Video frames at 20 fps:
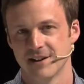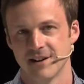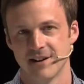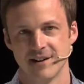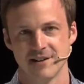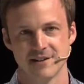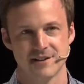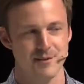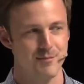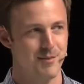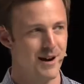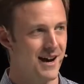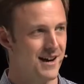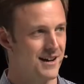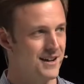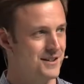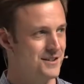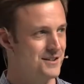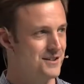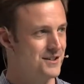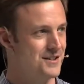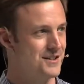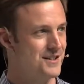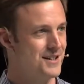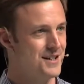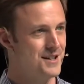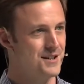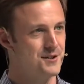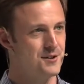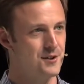uh, to package
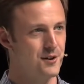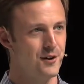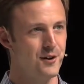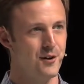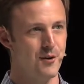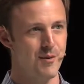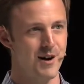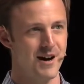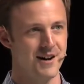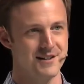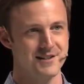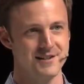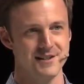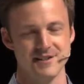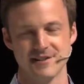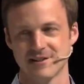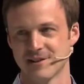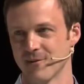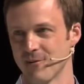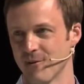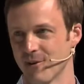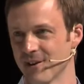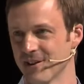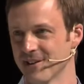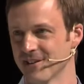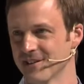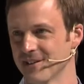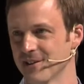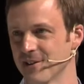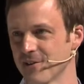cereal boxes that were
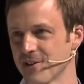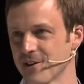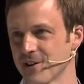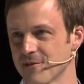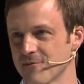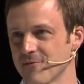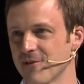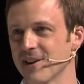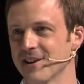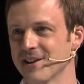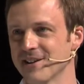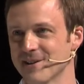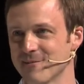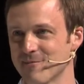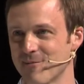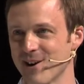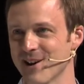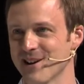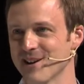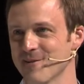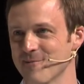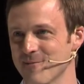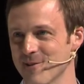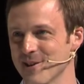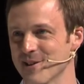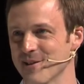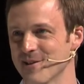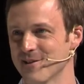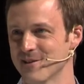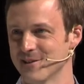you know, kind of funny and branded
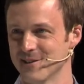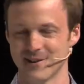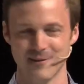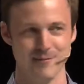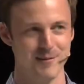with you know,